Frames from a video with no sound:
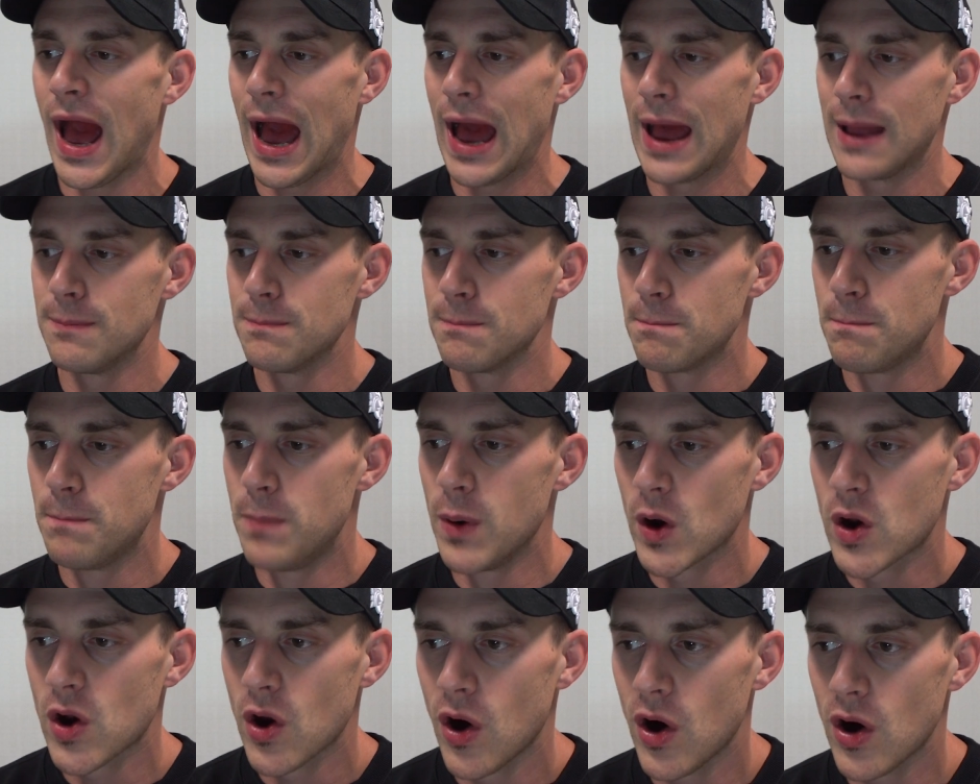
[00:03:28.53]
And
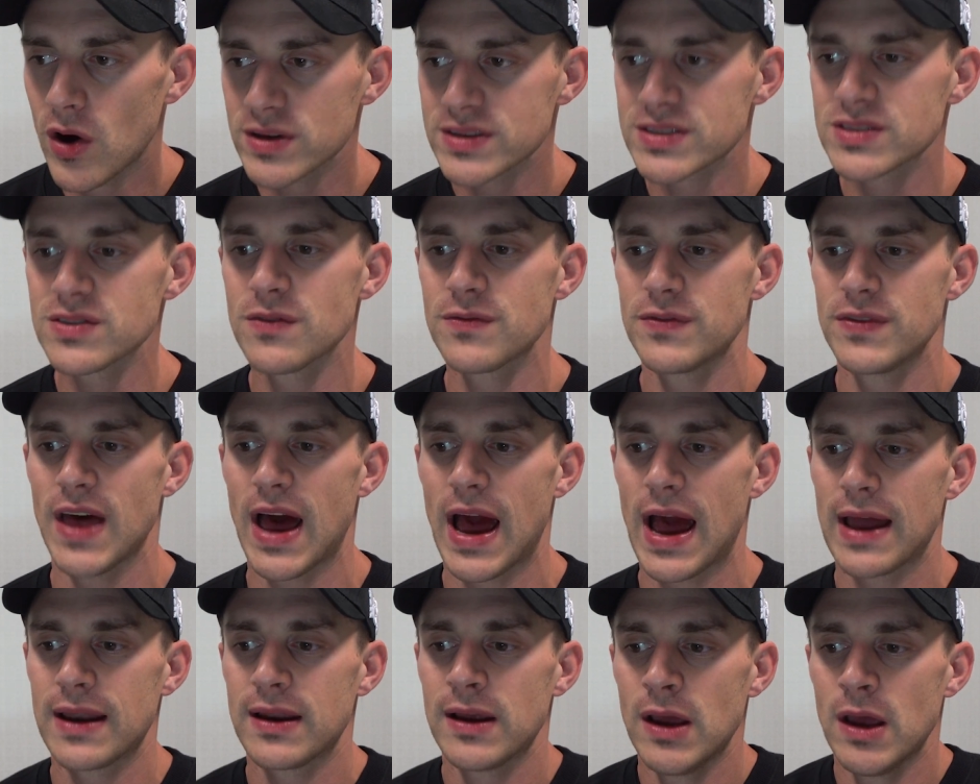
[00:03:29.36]
because of
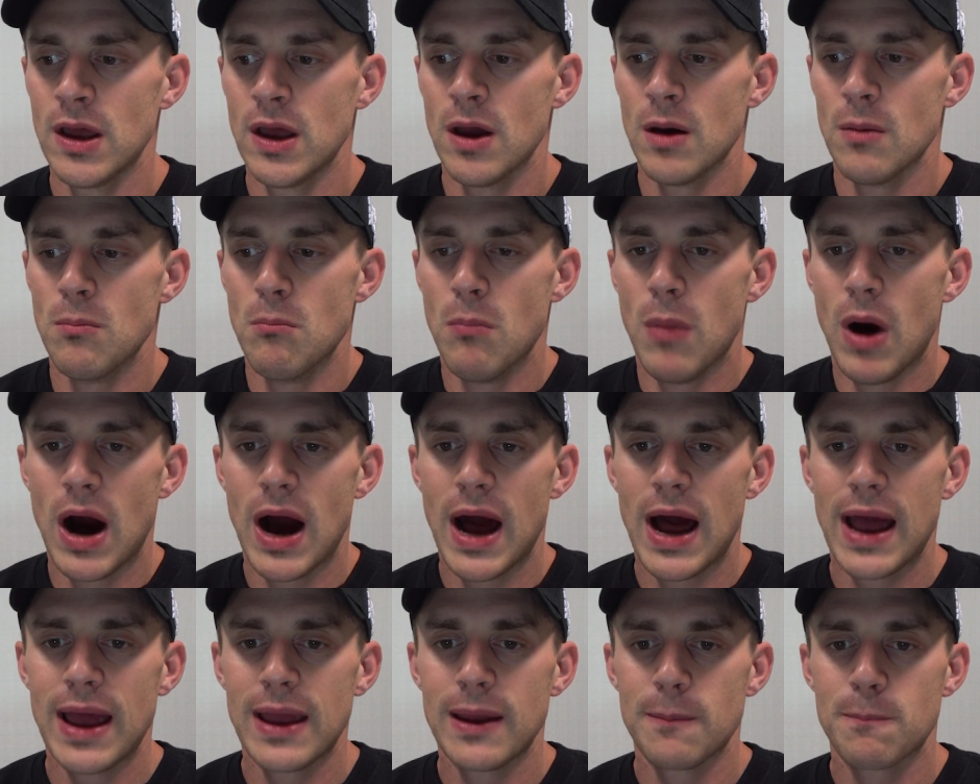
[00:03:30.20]
that,
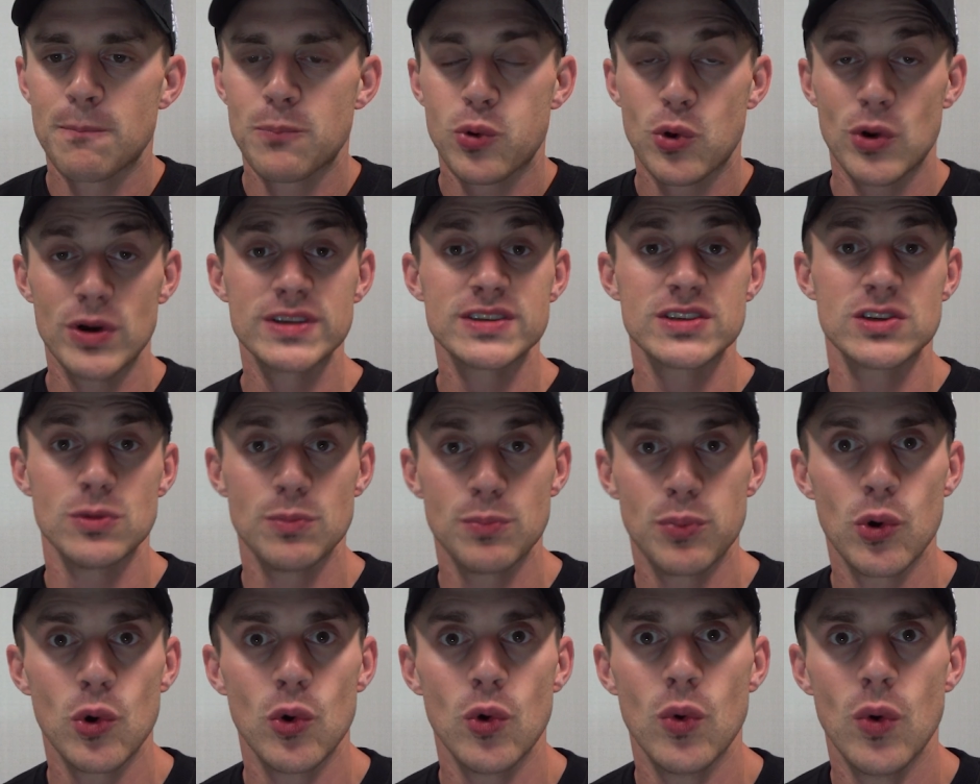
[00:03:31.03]
my
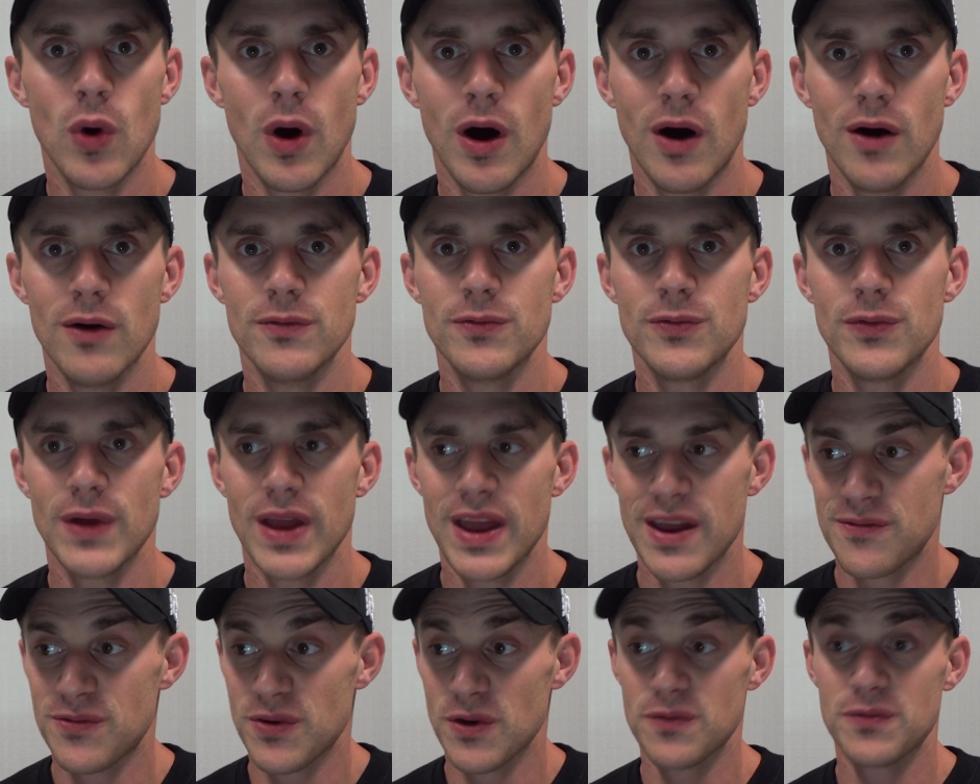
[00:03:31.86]
principle of
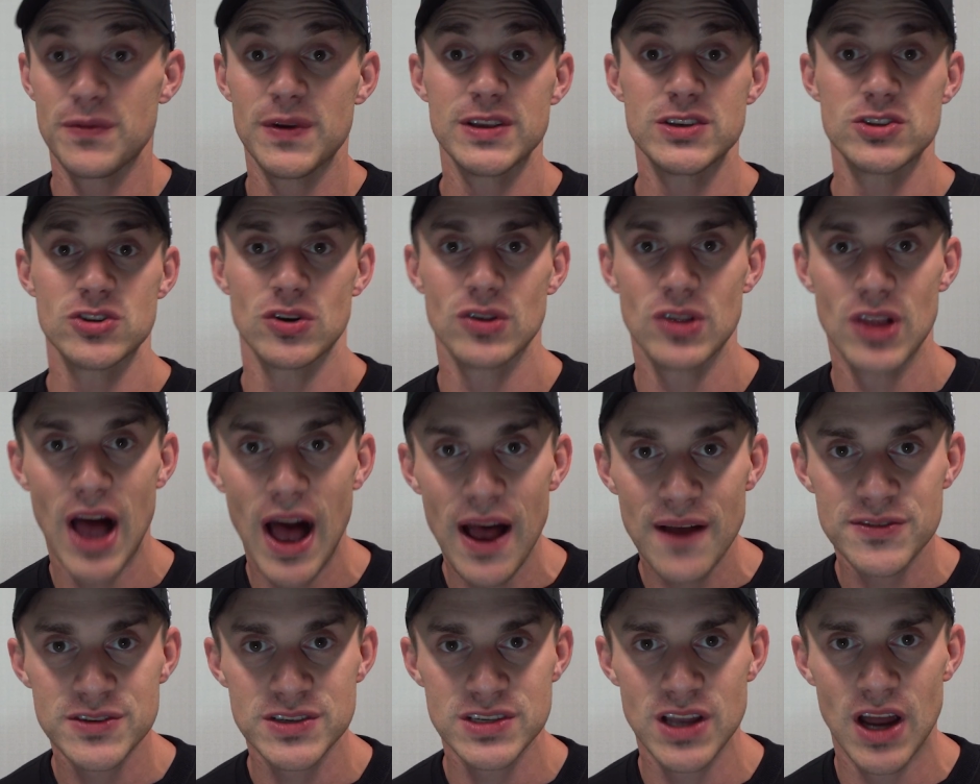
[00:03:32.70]
if it fits your
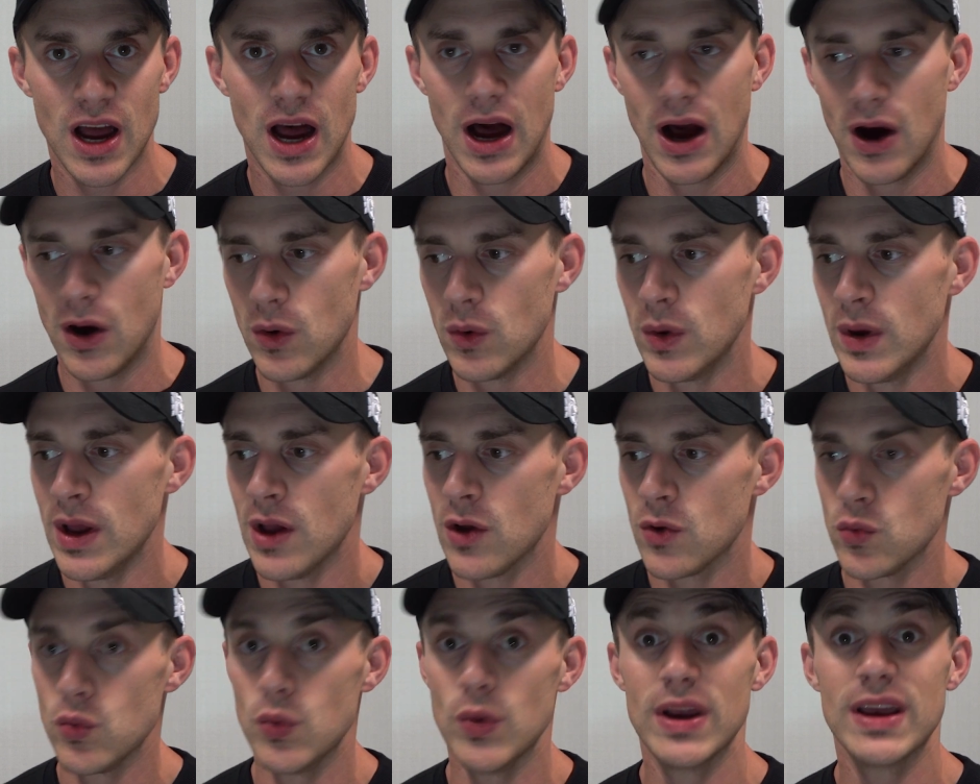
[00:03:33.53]
lifestyle
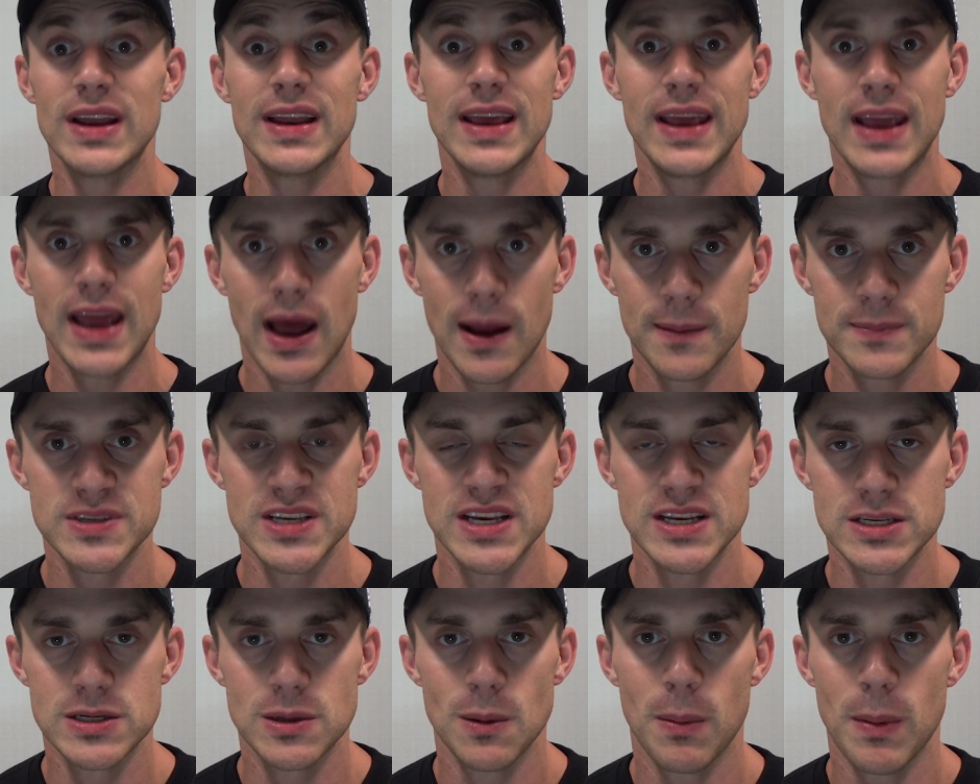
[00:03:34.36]
really comes
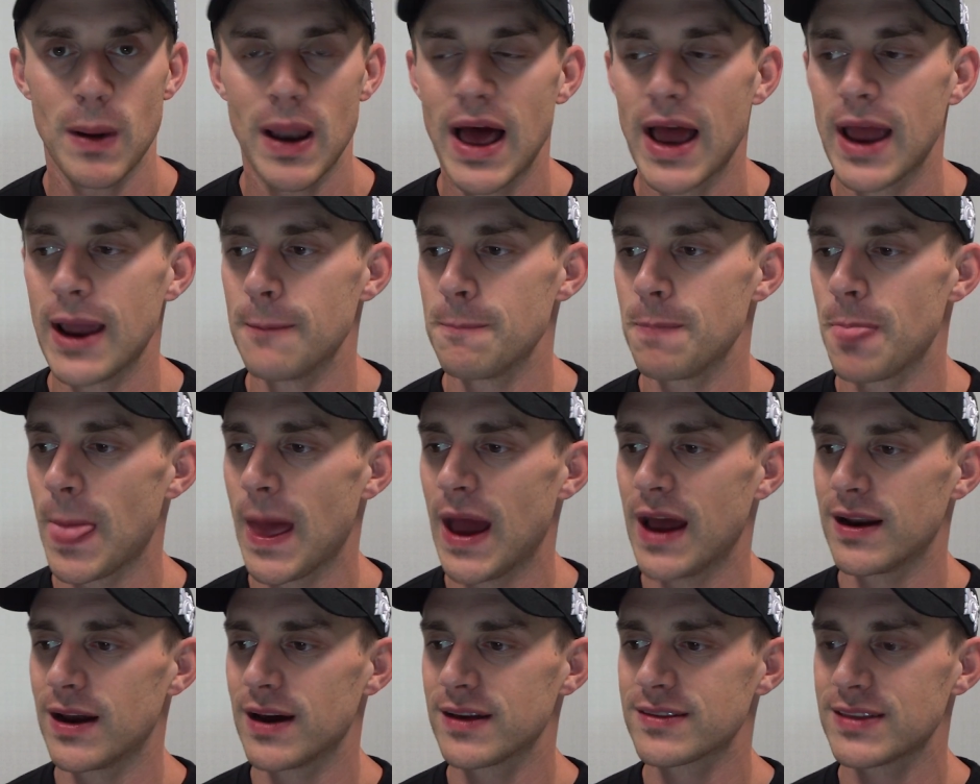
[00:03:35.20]
into play.
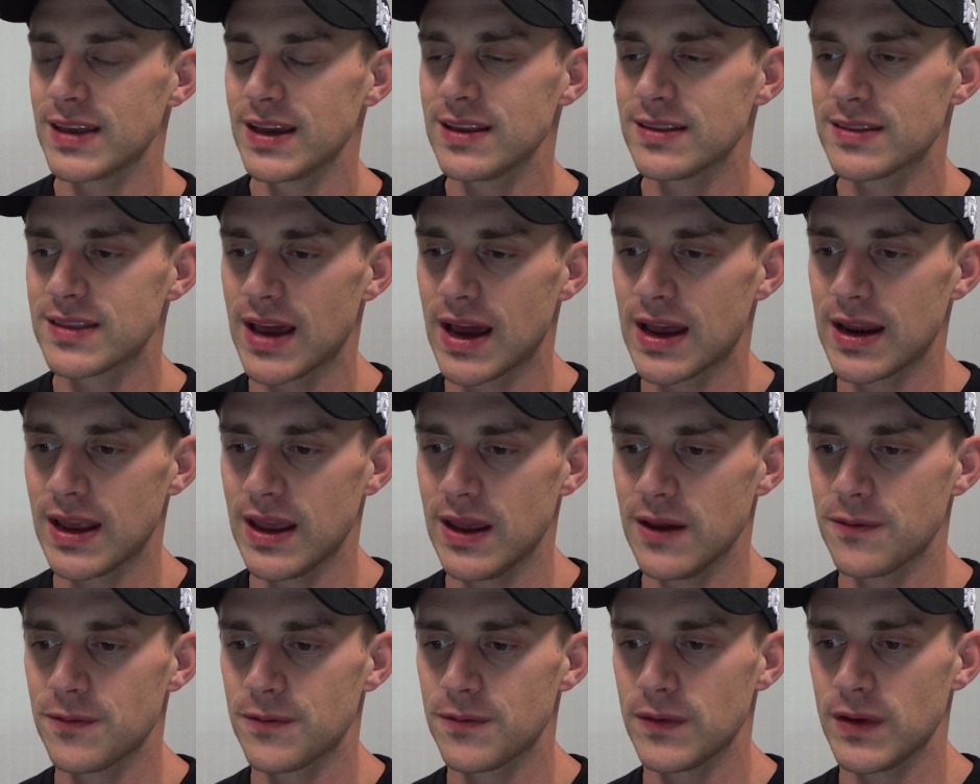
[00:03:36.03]
And I think that
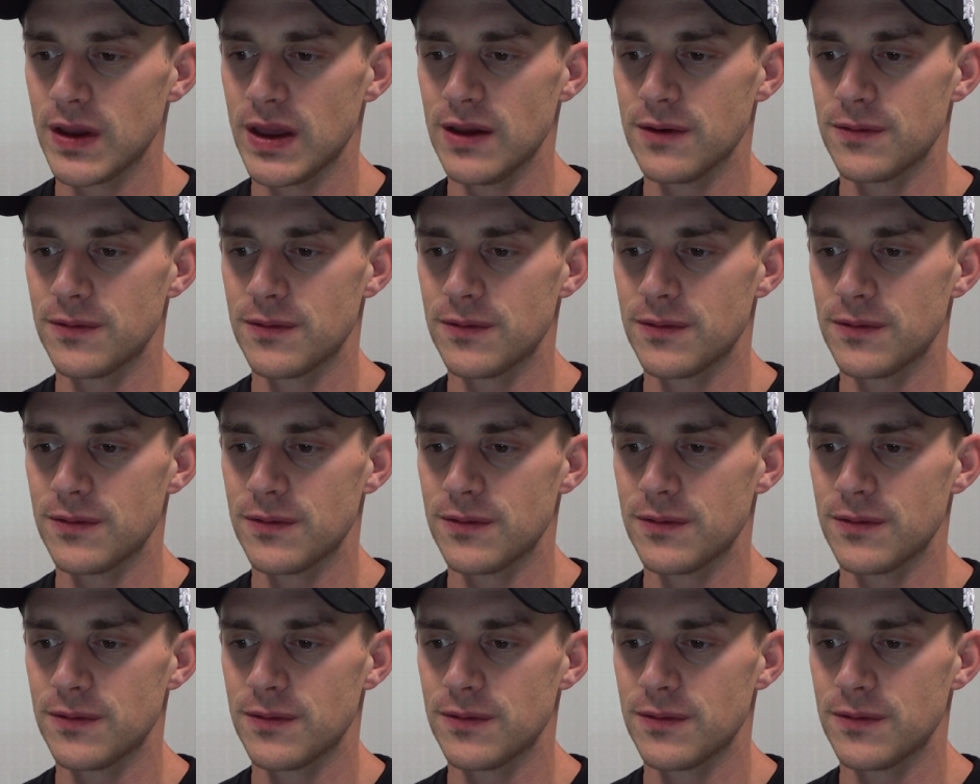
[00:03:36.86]
if